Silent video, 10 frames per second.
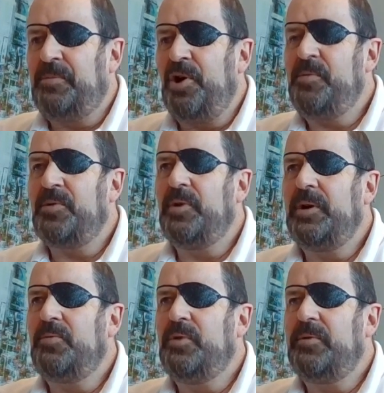moment
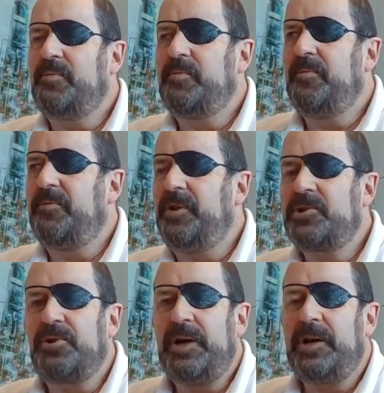we've
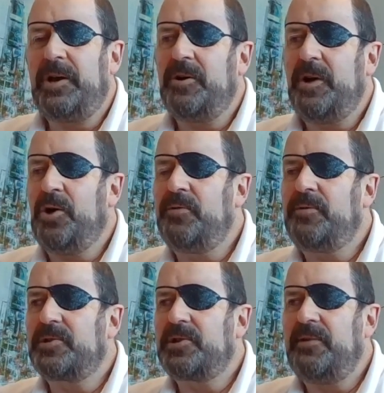finished out our
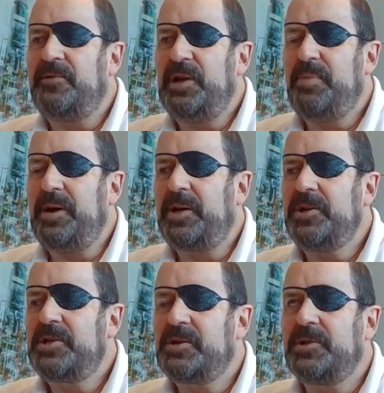health and safety
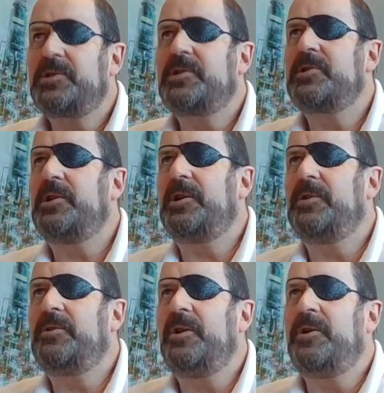package. It's
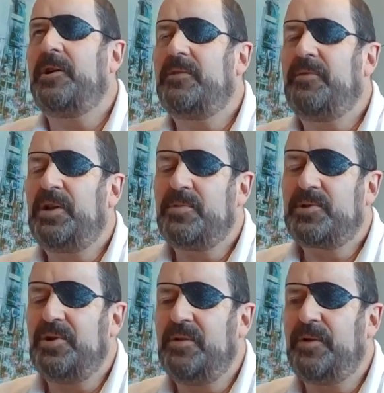sitting on our
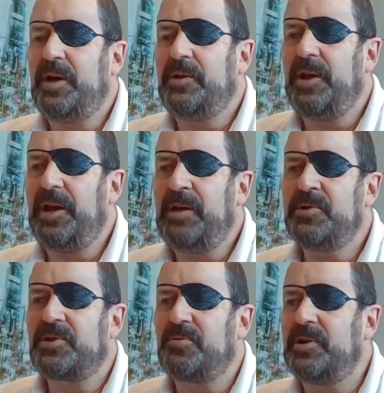development server, and the
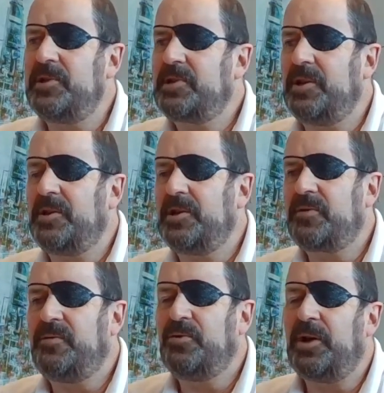aim is to release that in the
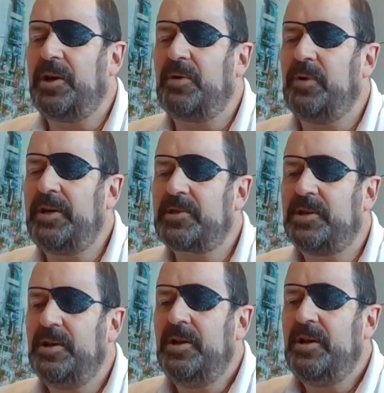next 4 to 8
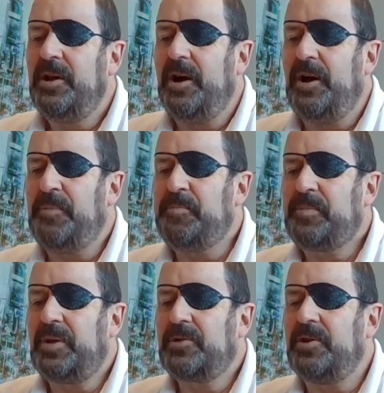weeks.
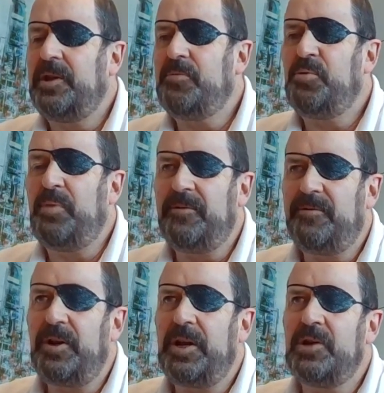So that will be
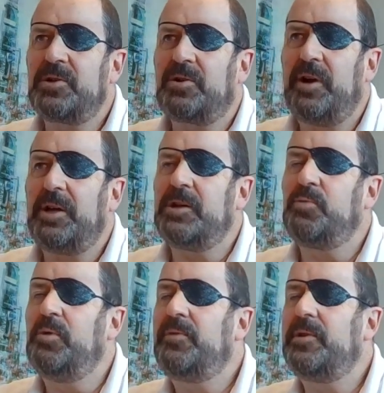fully
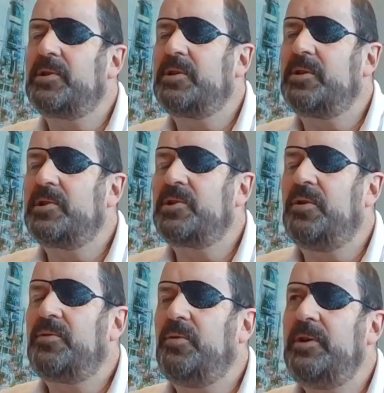integrated with the
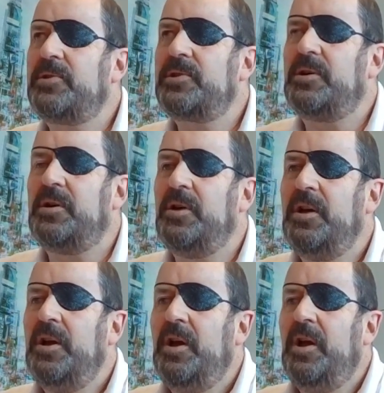software. So